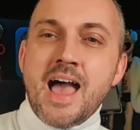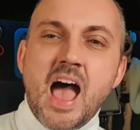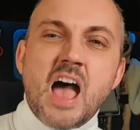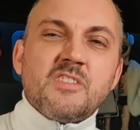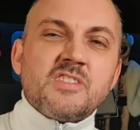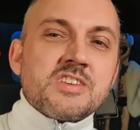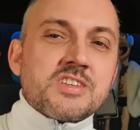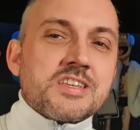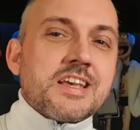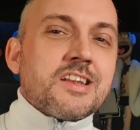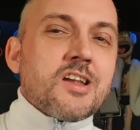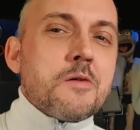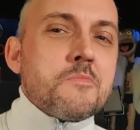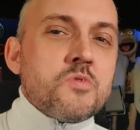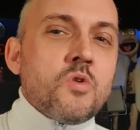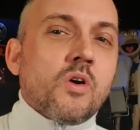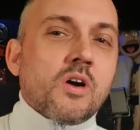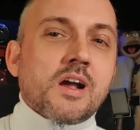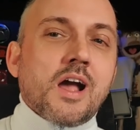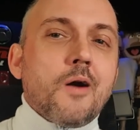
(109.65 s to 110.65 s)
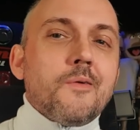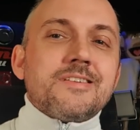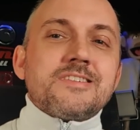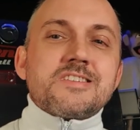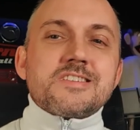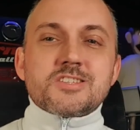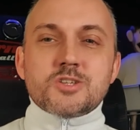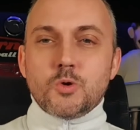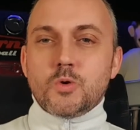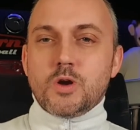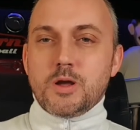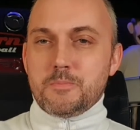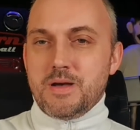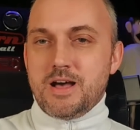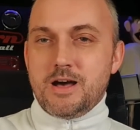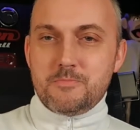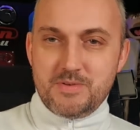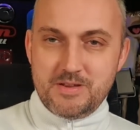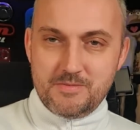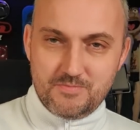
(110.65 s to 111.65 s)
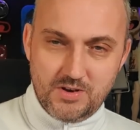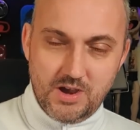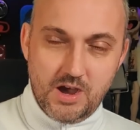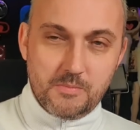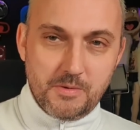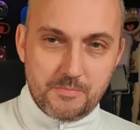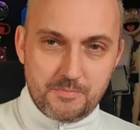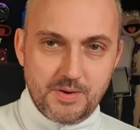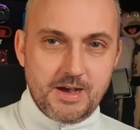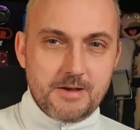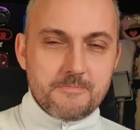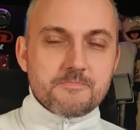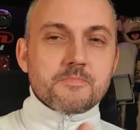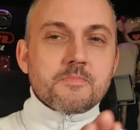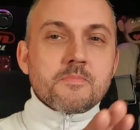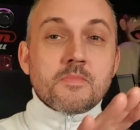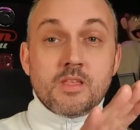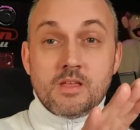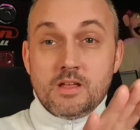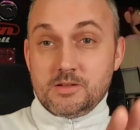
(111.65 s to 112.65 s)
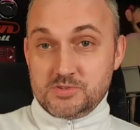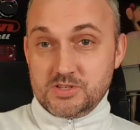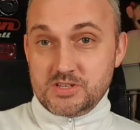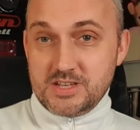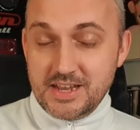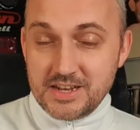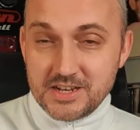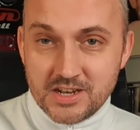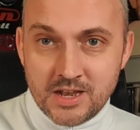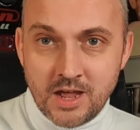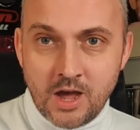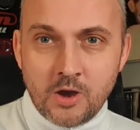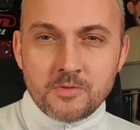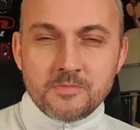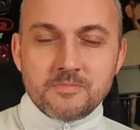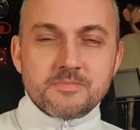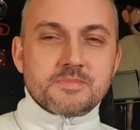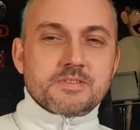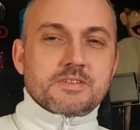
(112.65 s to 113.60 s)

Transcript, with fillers: having said I'm not going to talk about Benrahma. But I'm just letting you know,